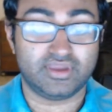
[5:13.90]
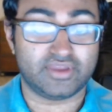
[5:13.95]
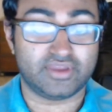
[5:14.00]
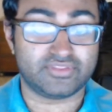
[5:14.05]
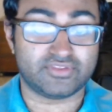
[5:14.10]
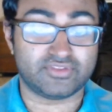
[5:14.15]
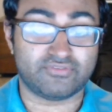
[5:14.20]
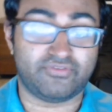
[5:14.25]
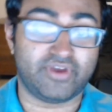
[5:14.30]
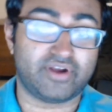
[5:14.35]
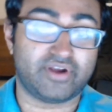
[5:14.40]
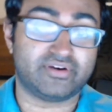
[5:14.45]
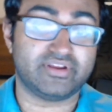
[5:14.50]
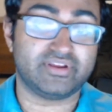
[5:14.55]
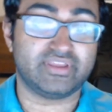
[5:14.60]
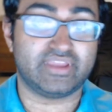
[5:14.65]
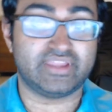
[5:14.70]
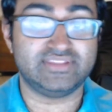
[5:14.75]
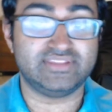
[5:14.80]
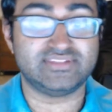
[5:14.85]
and the
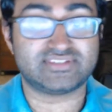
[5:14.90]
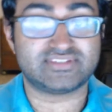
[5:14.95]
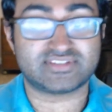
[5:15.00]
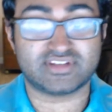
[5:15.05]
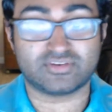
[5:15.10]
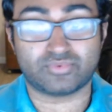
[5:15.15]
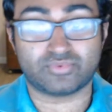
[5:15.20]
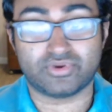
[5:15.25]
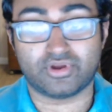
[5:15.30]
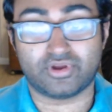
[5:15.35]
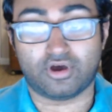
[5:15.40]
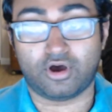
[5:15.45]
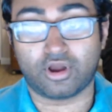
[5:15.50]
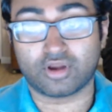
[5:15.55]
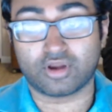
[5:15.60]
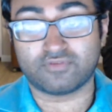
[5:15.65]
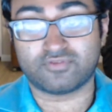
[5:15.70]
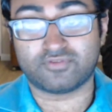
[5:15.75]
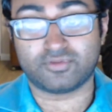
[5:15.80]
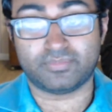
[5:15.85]
very instant when
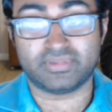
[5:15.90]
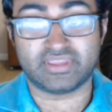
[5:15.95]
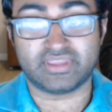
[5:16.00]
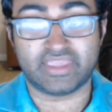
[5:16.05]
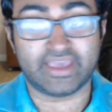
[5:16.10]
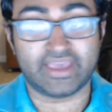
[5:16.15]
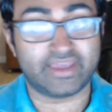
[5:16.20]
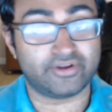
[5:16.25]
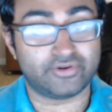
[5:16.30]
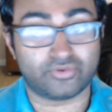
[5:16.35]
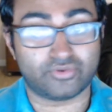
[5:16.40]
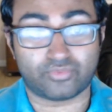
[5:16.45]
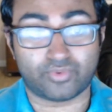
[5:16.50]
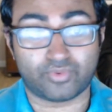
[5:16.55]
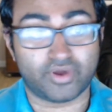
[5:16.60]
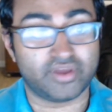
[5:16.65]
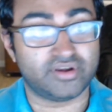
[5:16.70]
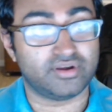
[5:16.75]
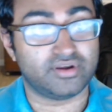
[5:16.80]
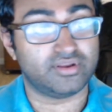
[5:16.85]
Oliver began to
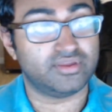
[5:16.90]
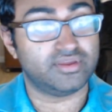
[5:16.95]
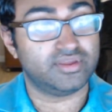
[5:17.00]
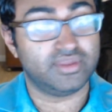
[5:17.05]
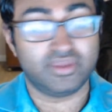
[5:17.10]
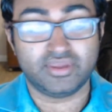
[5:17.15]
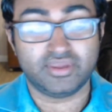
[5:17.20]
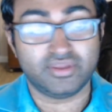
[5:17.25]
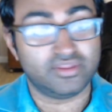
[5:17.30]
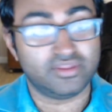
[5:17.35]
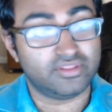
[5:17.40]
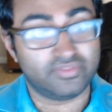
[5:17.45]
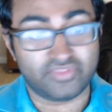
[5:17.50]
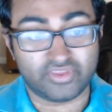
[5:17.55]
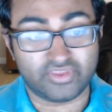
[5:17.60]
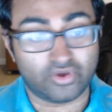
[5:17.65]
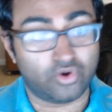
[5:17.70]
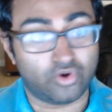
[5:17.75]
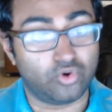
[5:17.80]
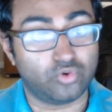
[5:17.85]
run
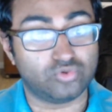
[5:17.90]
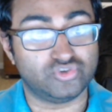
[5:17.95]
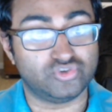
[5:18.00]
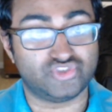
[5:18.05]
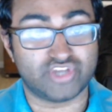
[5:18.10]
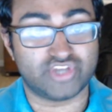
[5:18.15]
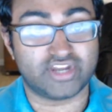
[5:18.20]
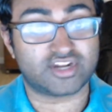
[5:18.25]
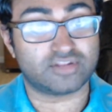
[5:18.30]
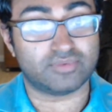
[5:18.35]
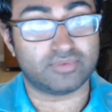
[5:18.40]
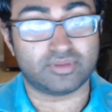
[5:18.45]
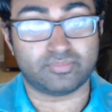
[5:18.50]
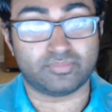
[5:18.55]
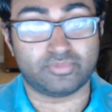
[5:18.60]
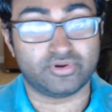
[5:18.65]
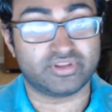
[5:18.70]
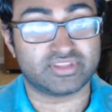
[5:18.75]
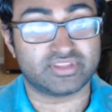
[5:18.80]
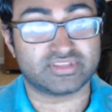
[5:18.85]
the old gentleman,
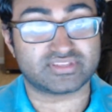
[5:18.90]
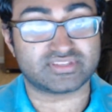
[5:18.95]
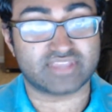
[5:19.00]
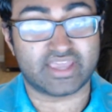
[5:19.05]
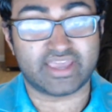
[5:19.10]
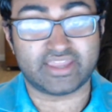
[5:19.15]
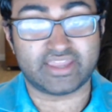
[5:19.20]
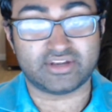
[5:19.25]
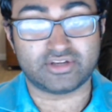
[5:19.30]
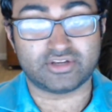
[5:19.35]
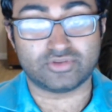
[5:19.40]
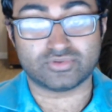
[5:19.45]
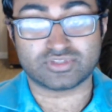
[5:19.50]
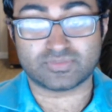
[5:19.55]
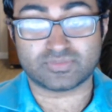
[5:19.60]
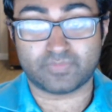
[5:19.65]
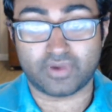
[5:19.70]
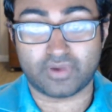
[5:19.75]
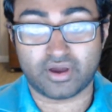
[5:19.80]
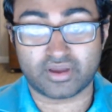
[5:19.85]
putting his hand to his
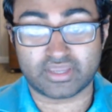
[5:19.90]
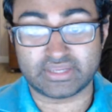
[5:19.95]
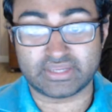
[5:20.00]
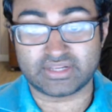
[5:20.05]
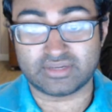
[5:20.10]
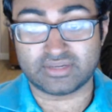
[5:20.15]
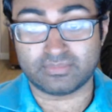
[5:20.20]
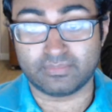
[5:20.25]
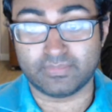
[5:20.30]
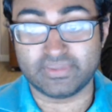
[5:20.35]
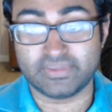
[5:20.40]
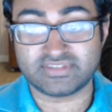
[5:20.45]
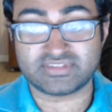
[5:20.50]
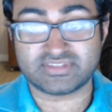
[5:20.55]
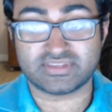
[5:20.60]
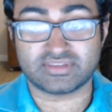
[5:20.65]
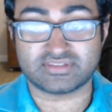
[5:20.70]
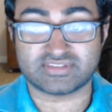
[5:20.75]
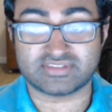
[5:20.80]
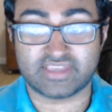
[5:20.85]
pocket and
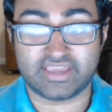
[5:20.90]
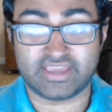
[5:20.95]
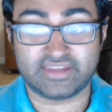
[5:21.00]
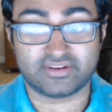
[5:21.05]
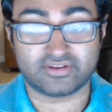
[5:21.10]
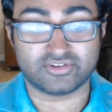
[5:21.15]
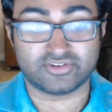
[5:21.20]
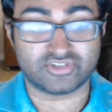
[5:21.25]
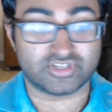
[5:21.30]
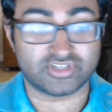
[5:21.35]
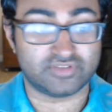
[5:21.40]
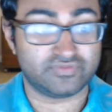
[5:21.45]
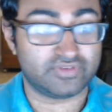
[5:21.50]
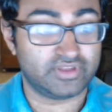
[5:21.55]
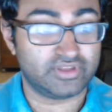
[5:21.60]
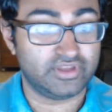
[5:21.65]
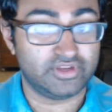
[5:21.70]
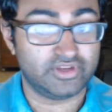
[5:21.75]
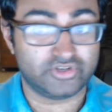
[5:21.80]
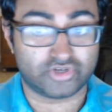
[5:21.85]
missing his handkerchief,
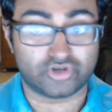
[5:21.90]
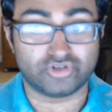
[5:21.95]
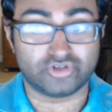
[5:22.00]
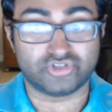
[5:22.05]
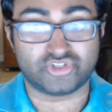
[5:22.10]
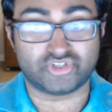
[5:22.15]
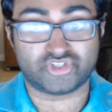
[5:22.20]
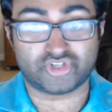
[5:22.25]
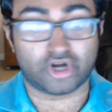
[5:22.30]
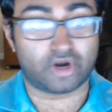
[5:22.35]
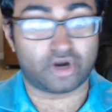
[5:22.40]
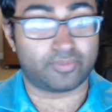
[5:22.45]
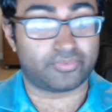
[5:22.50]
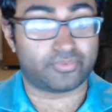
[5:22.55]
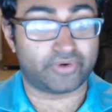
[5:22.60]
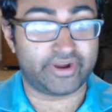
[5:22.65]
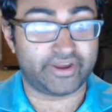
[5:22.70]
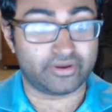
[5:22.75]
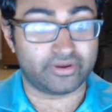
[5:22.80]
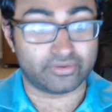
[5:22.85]
turned sharp
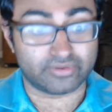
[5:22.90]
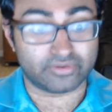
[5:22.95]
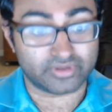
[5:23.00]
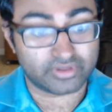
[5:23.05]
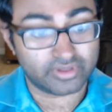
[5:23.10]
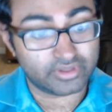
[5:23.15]
round.